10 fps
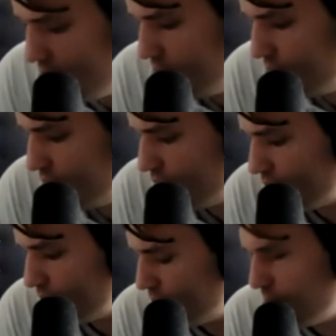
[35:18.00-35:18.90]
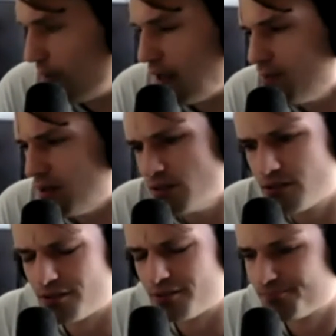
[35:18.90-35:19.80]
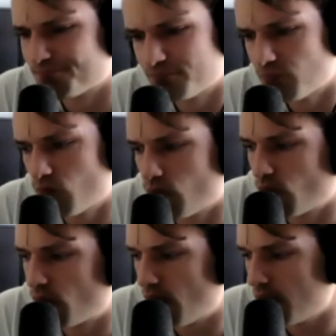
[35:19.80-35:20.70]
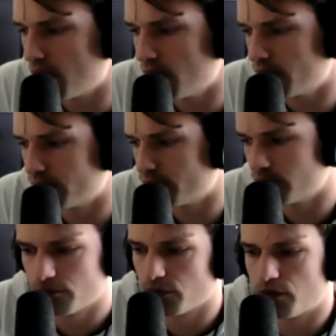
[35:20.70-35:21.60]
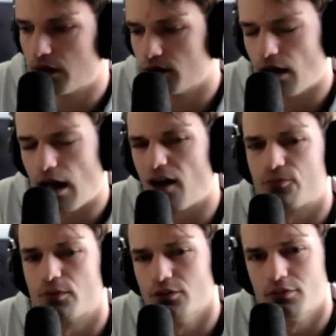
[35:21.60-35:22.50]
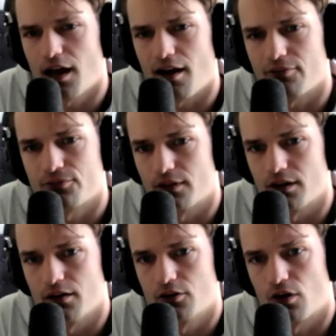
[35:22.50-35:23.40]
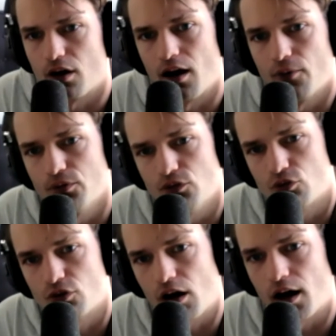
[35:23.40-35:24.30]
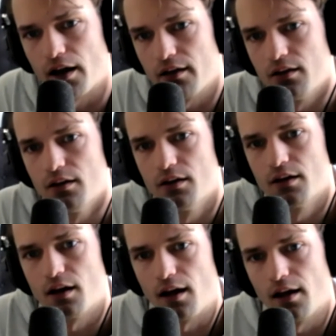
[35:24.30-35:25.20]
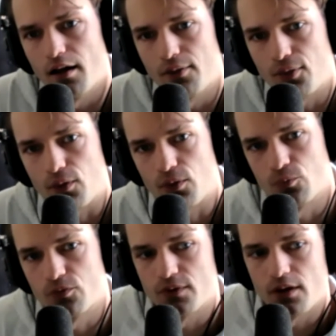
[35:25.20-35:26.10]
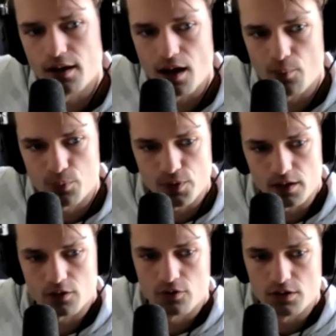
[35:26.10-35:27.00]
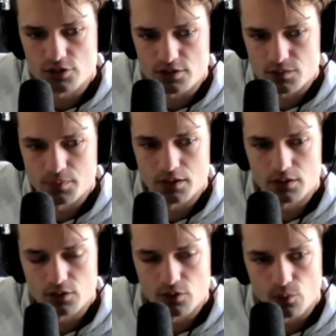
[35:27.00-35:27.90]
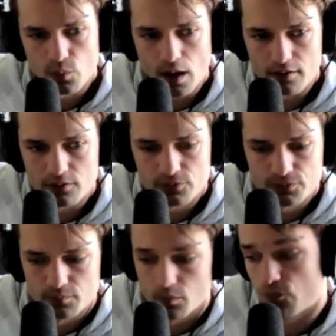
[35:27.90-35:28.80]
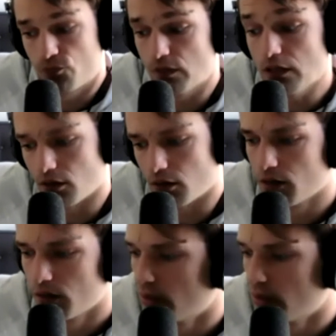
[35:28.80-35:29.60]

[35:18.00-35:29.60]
you know, babies, they laugh when you laugh, they cry when you cry. I think that we're very empathetic creatures, but, you know, out of fear,